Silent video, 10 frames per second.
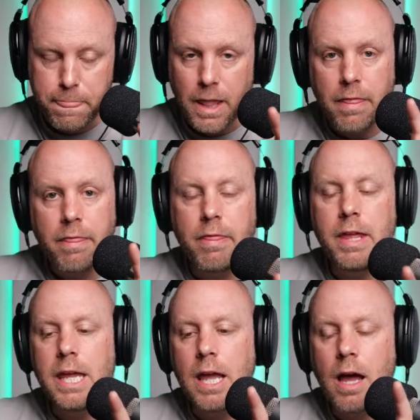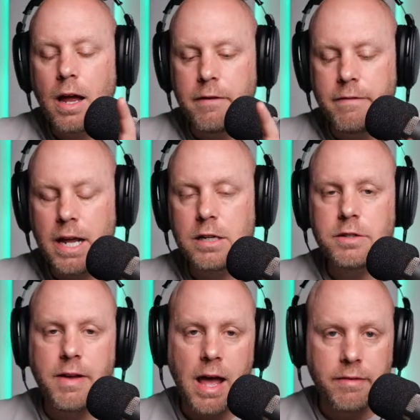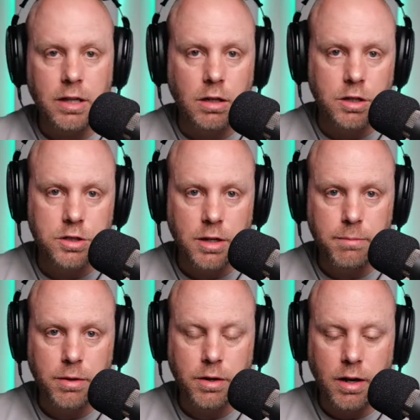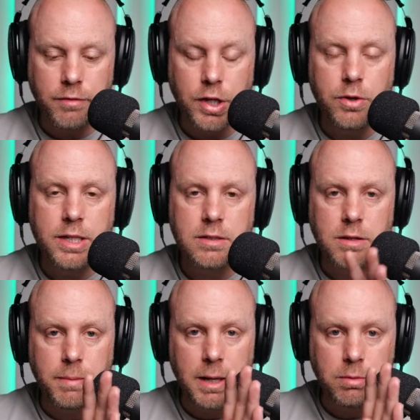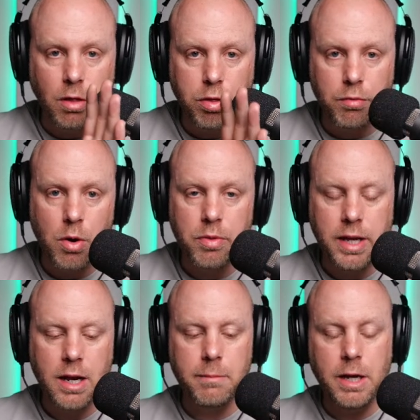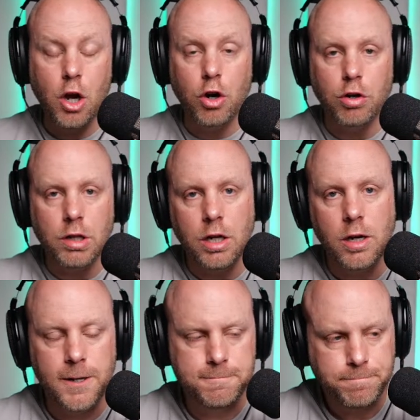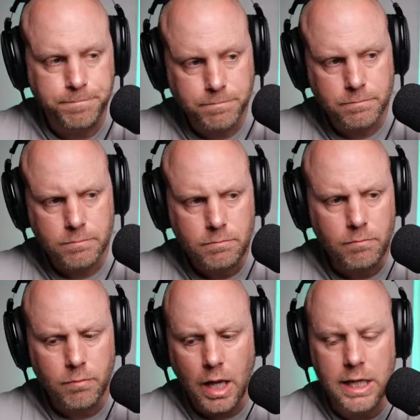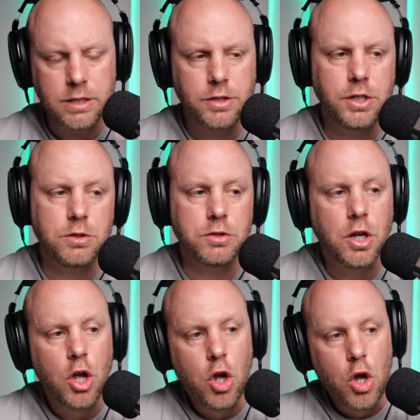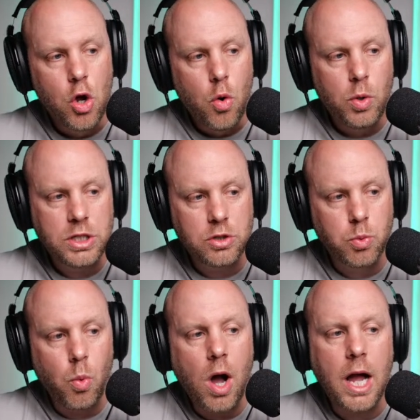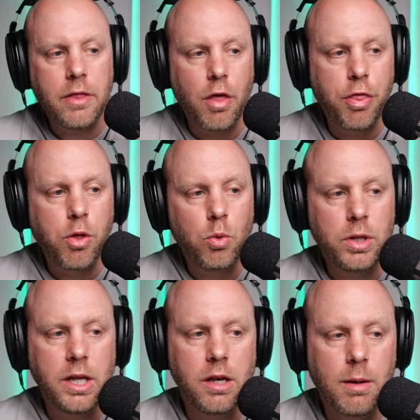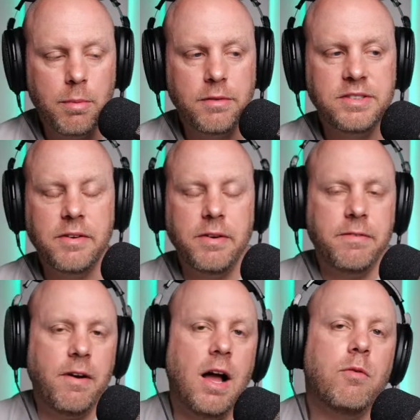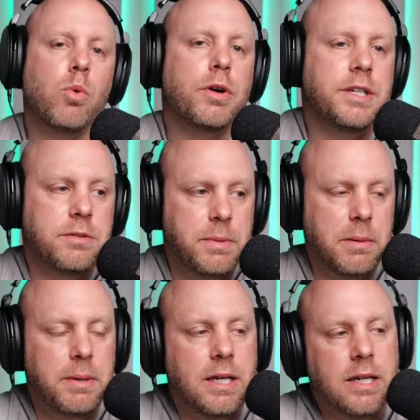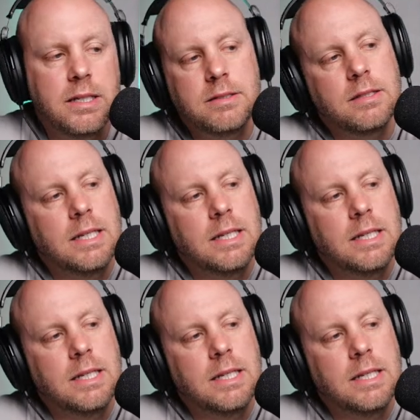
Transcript: The advantage of having a large number of units to be able to throw at the enemy early on is huge, which is why the Tholian number of 75 worries me, because